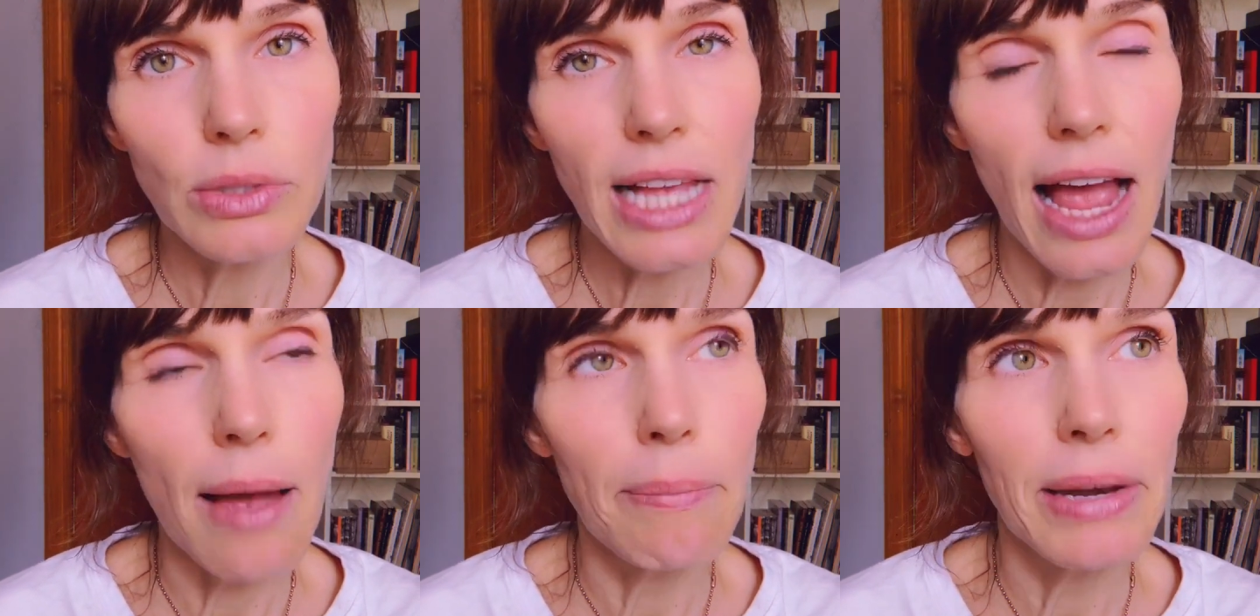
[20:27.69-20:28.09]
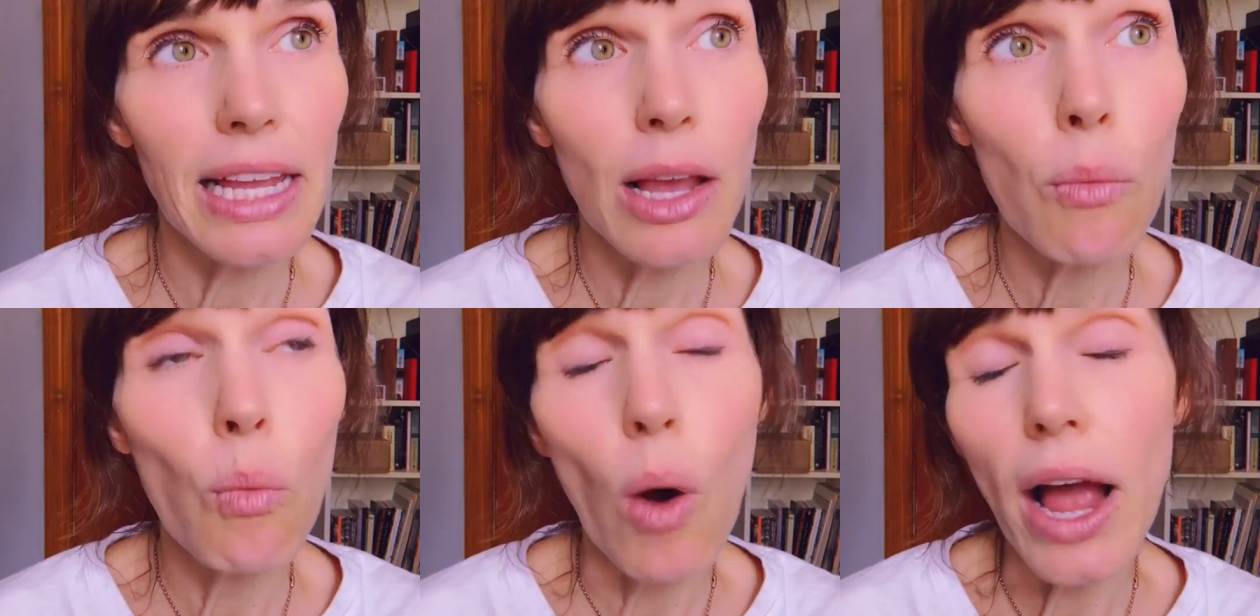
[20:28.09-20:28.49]
was
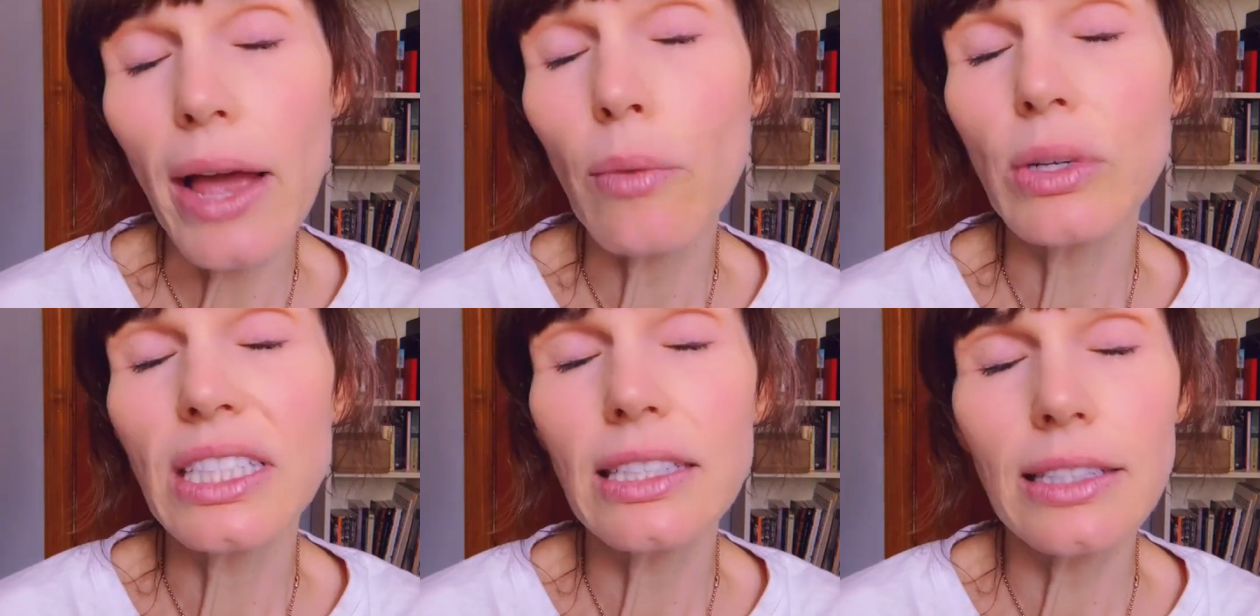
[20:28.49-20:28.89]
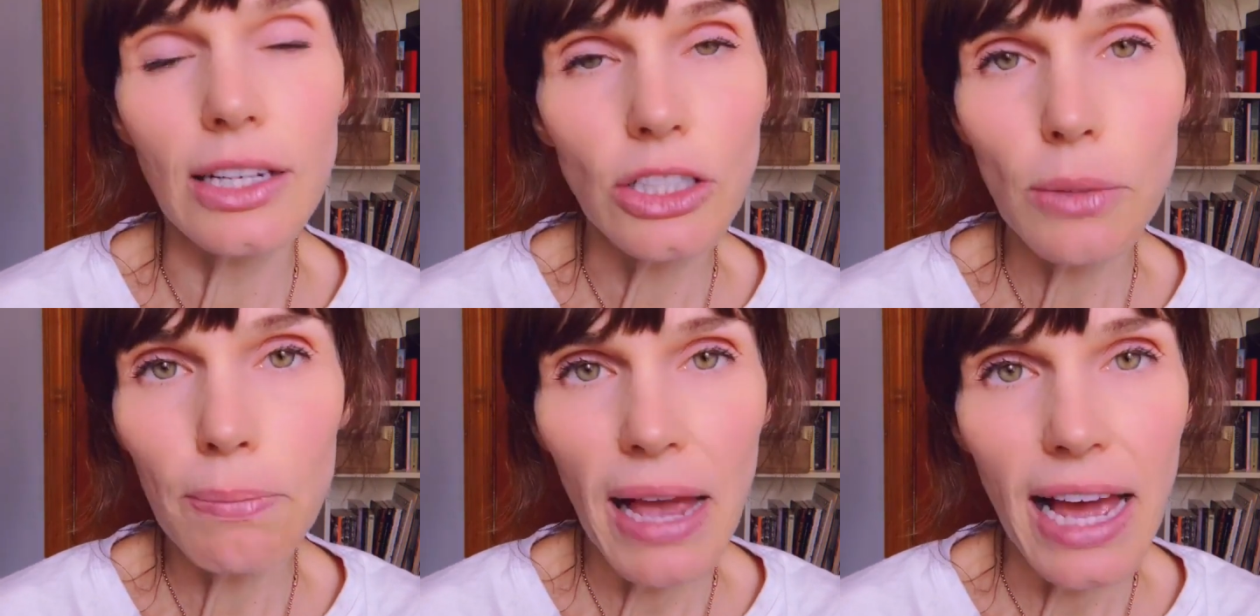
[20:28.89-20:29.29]
happening and why it was
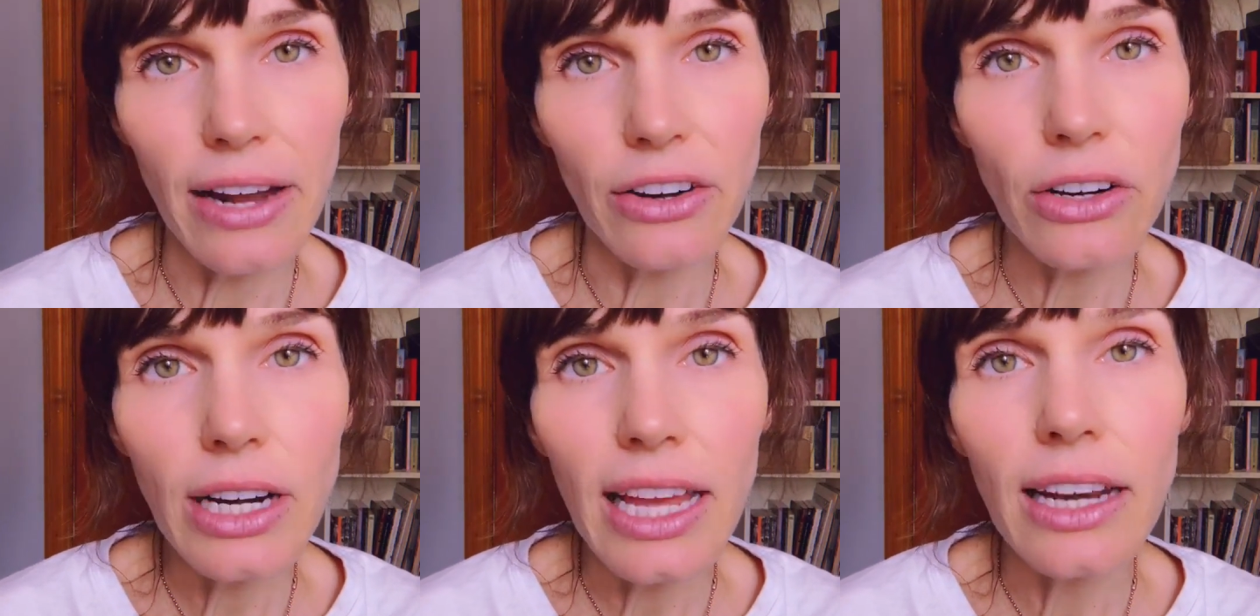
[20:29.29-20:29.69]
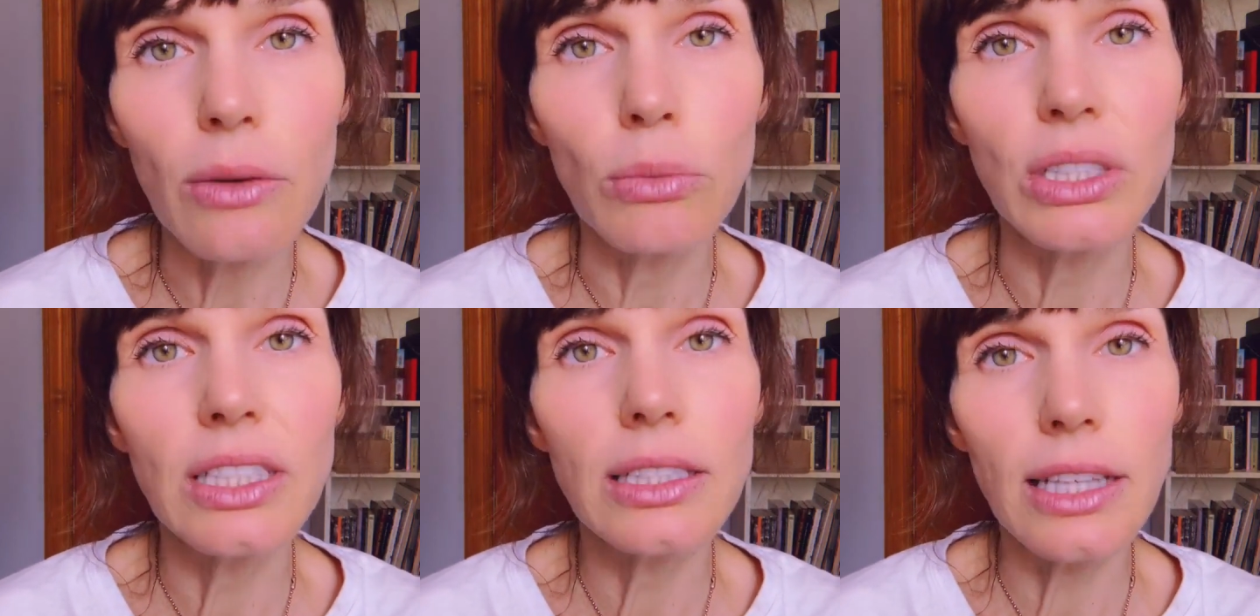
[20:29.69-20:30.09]
such a pattern and
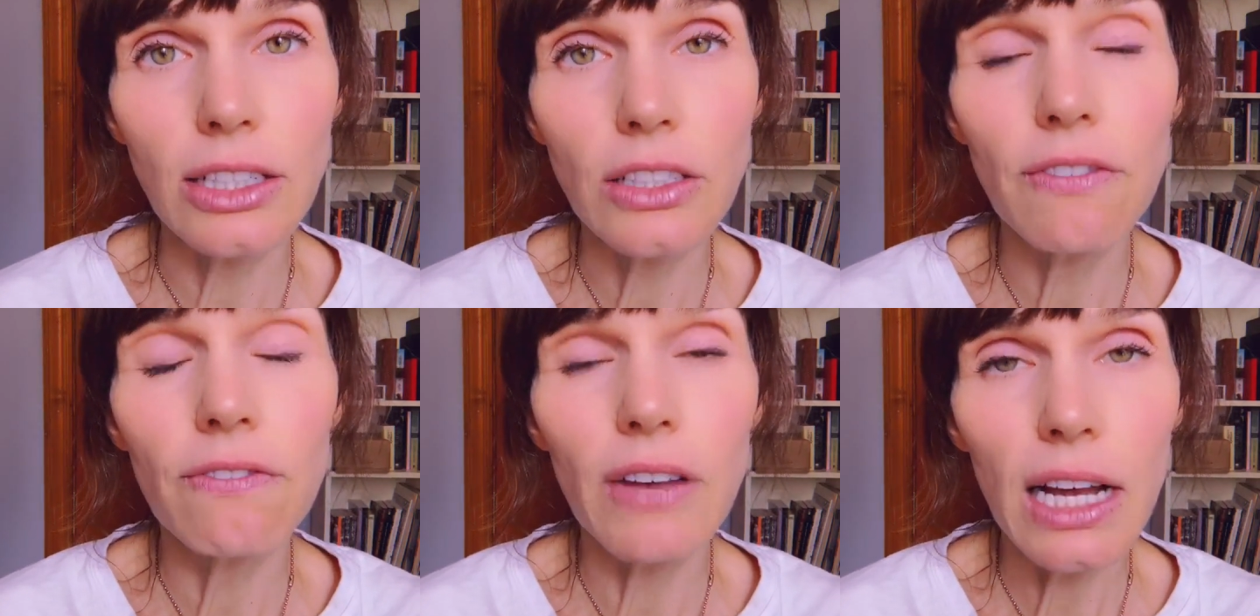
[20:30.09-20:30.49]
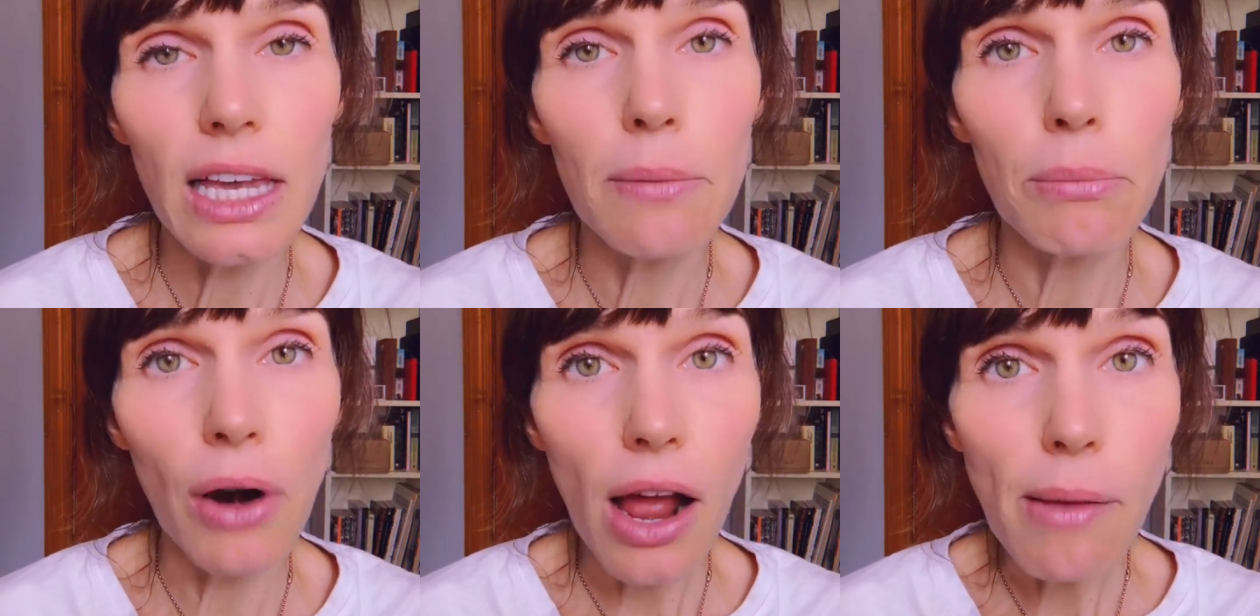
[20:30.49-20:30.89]
it was such a
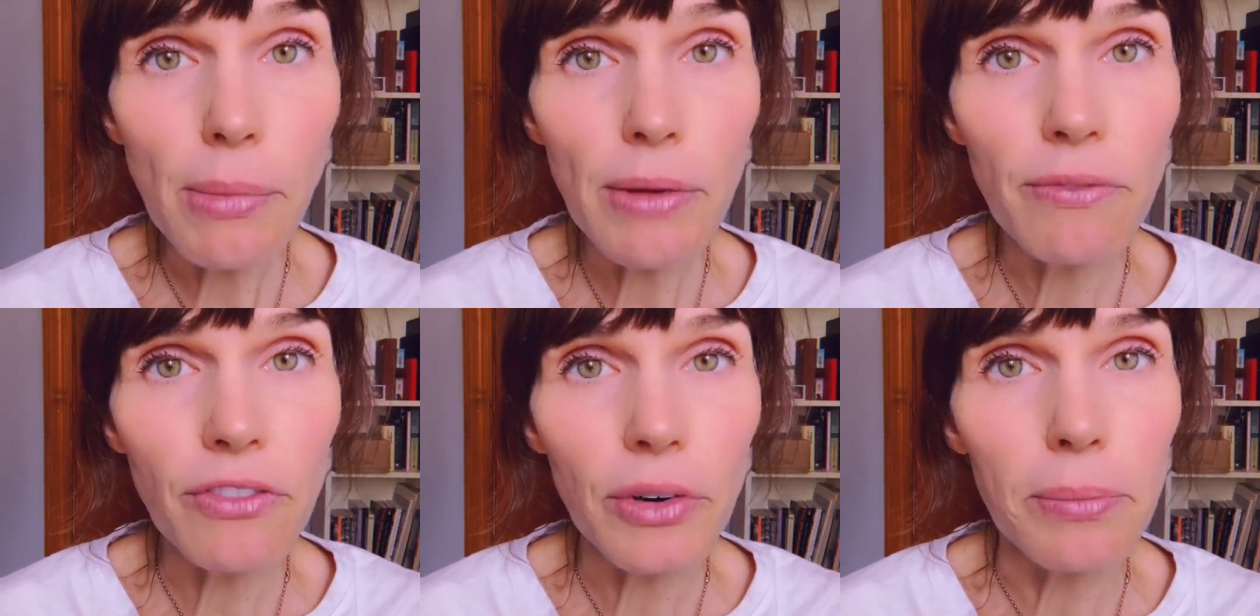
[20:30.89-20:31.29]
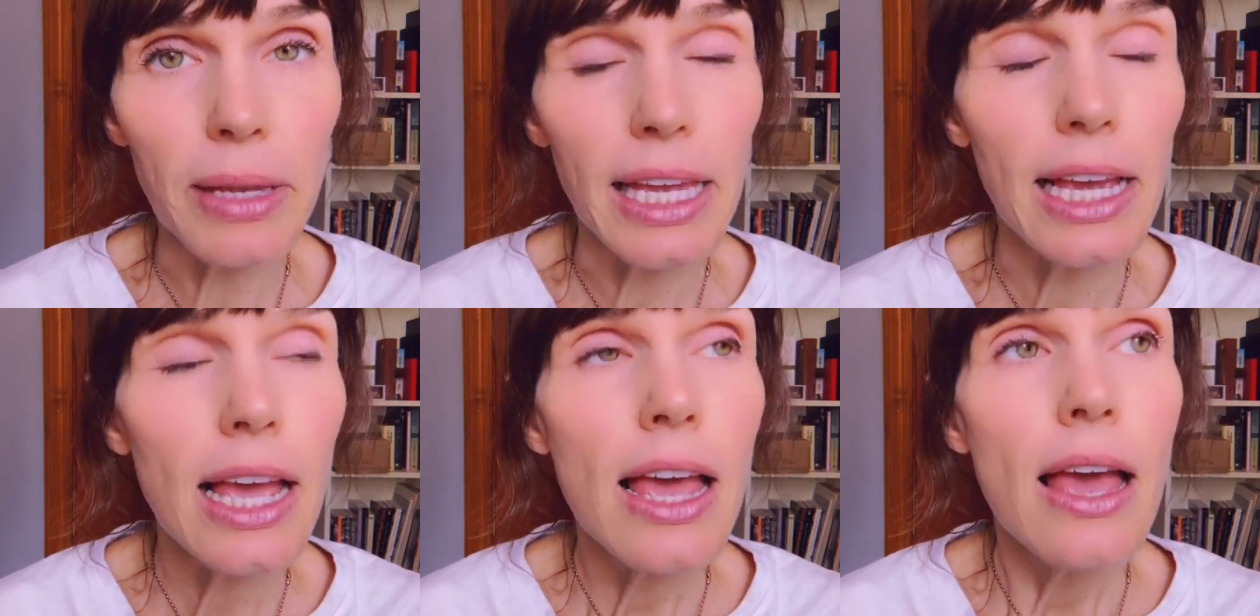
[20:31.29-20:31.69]
fucking problem for
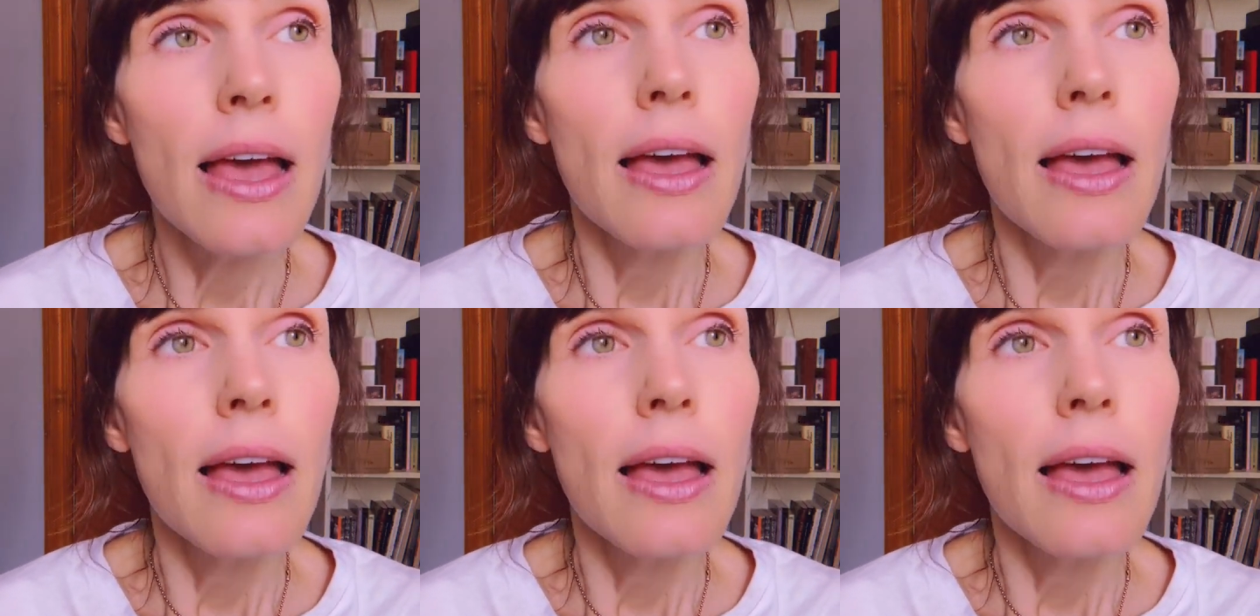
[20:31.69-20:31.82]
me,